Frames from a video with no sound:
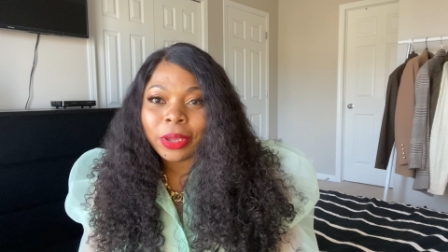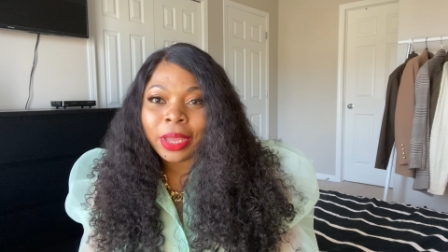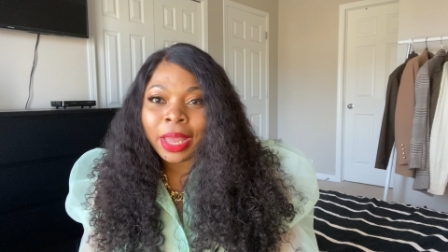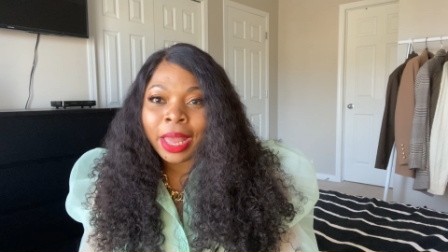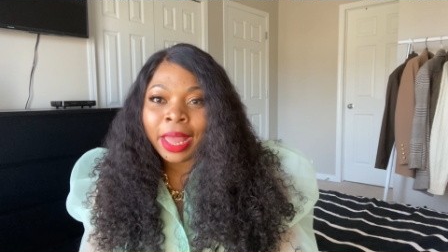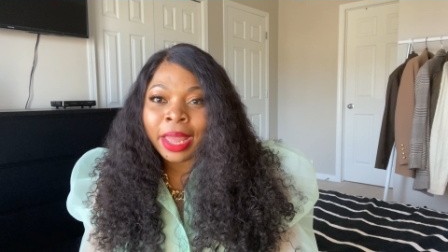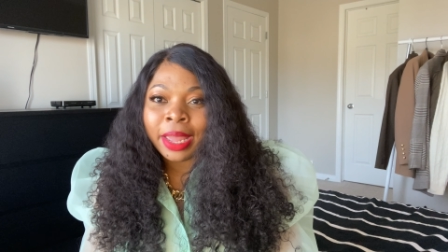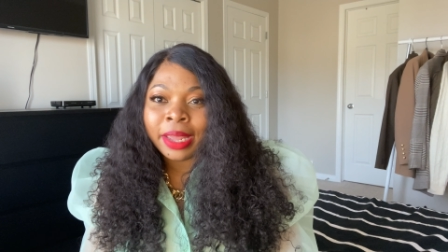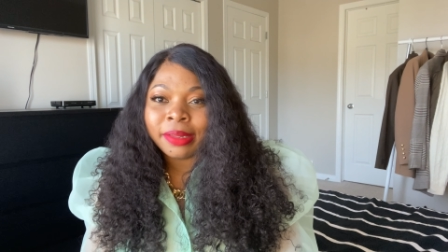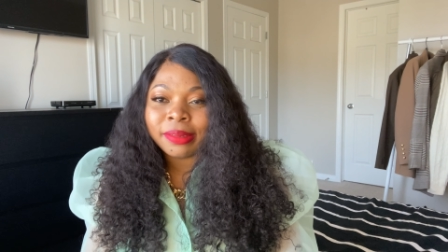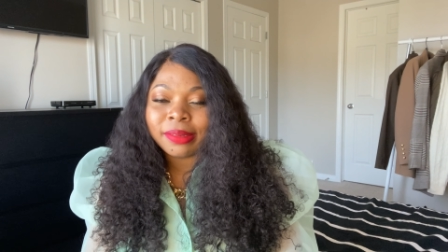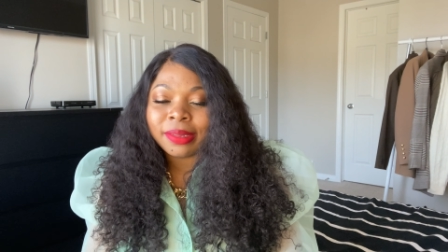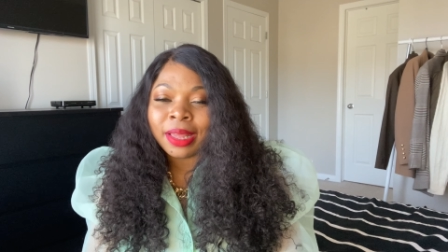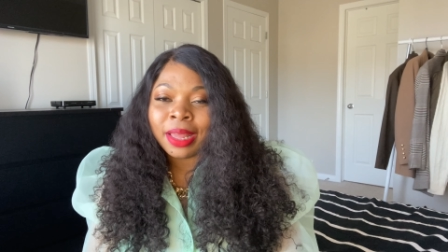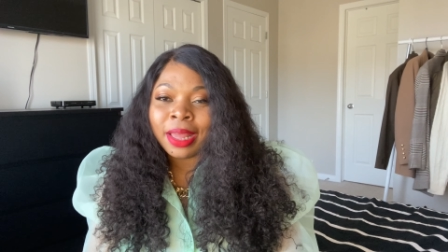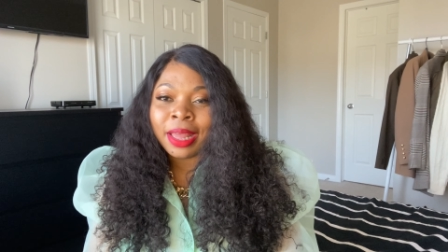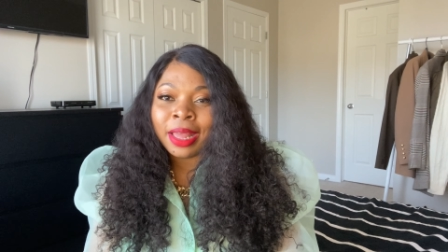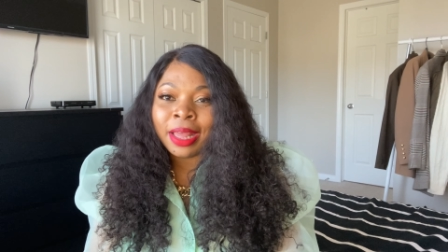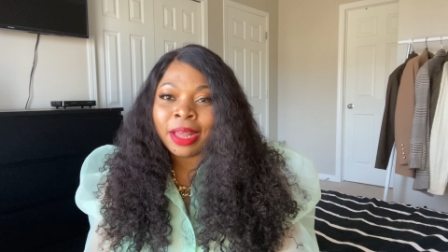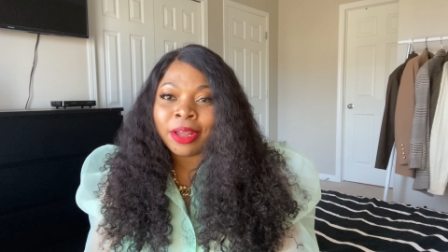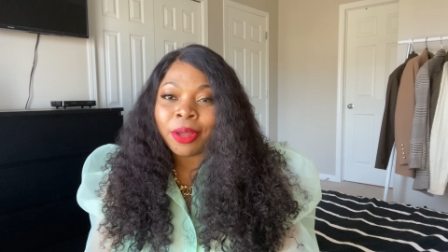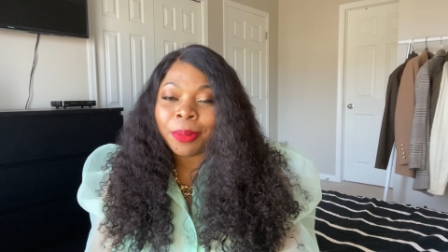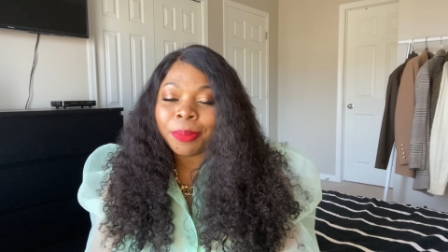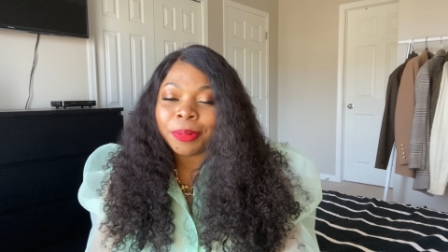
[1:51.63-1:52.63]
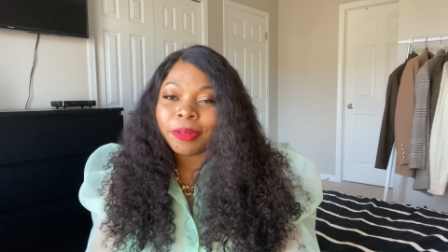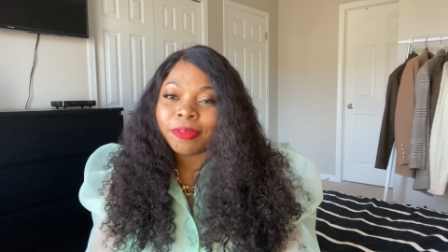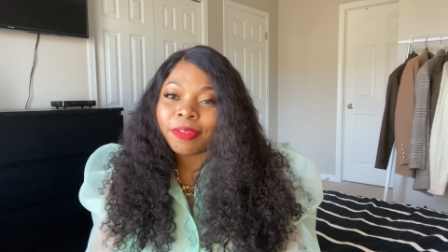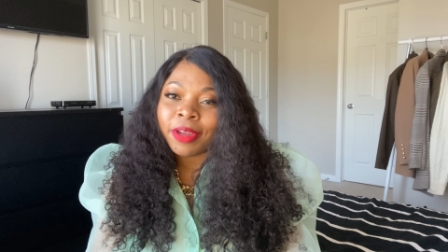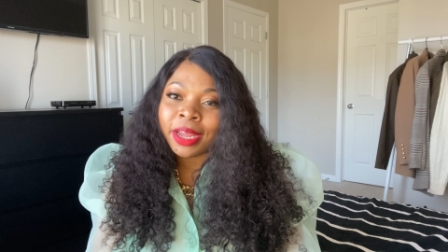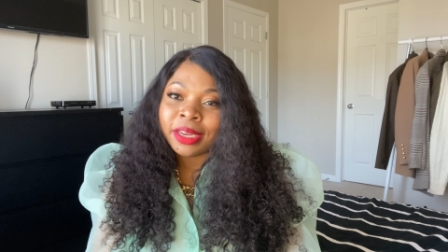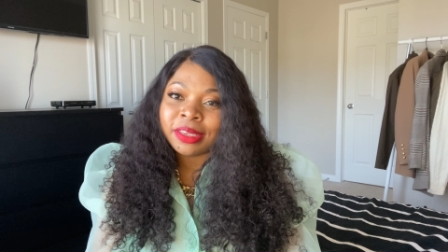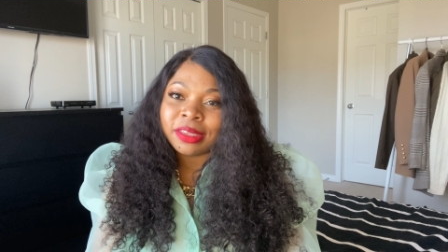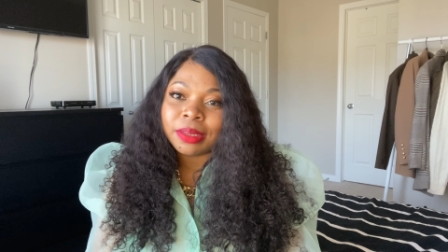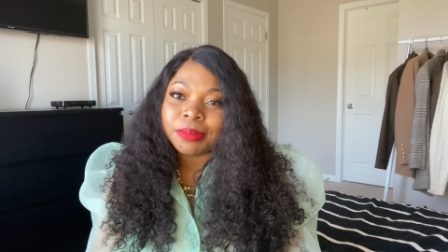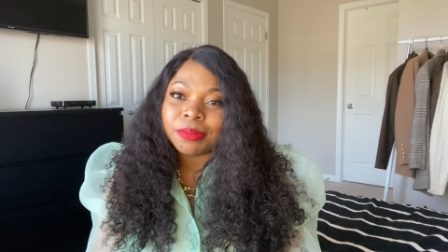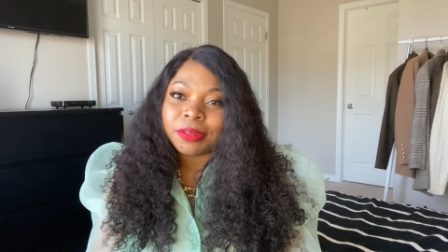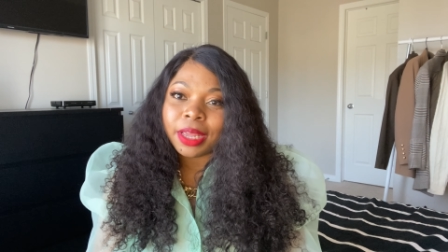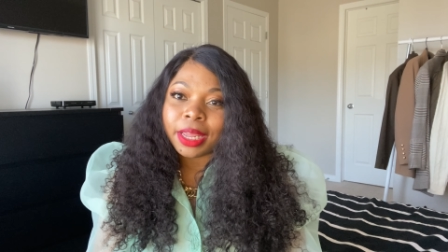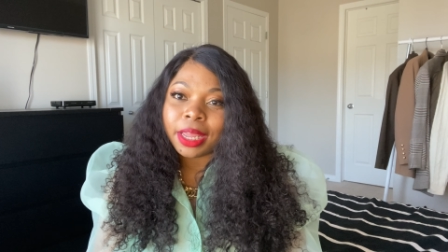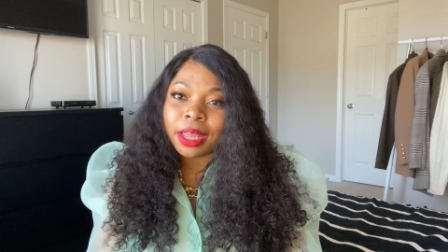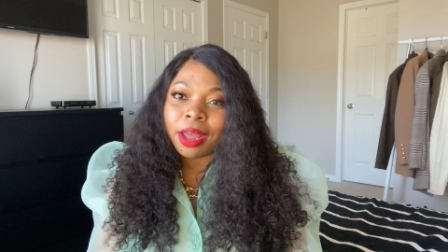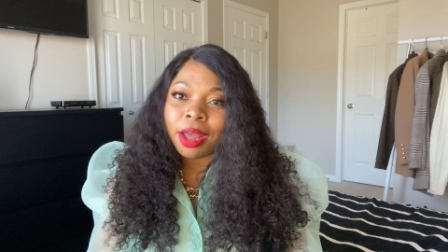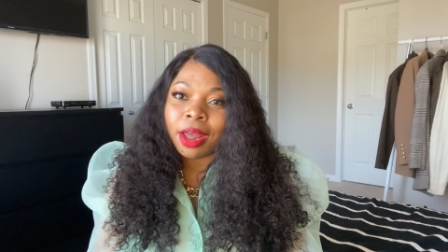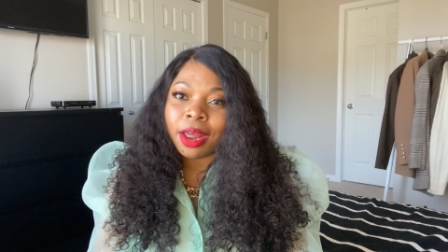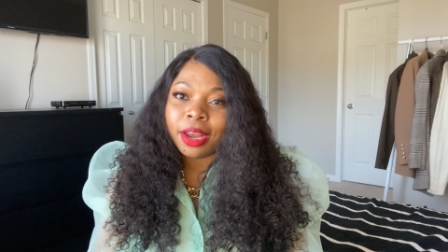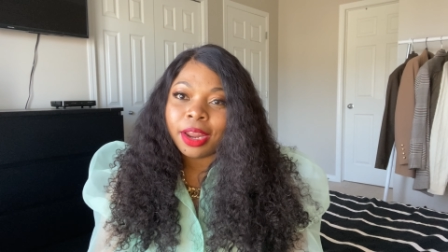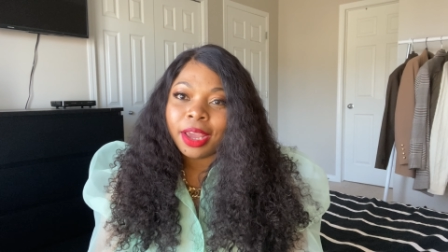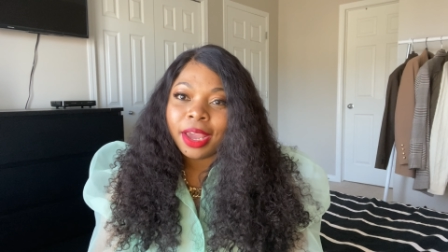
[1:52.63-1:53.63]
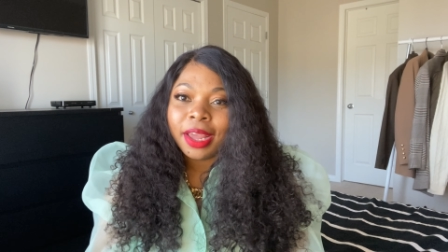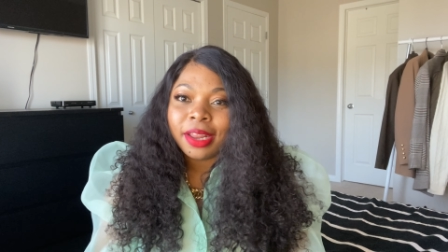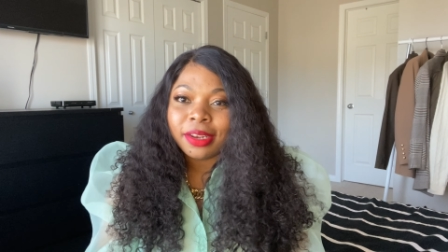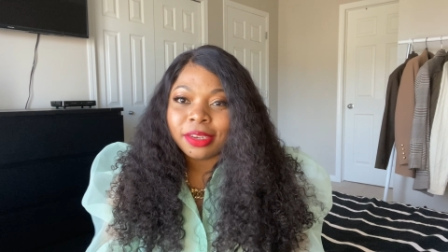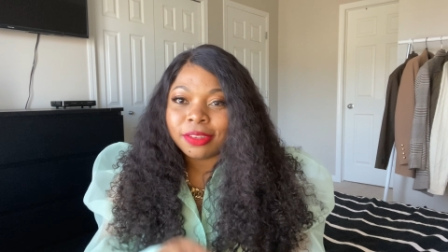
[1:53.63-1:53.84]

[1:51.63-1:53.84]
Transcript: guys uh, a couple of items I got.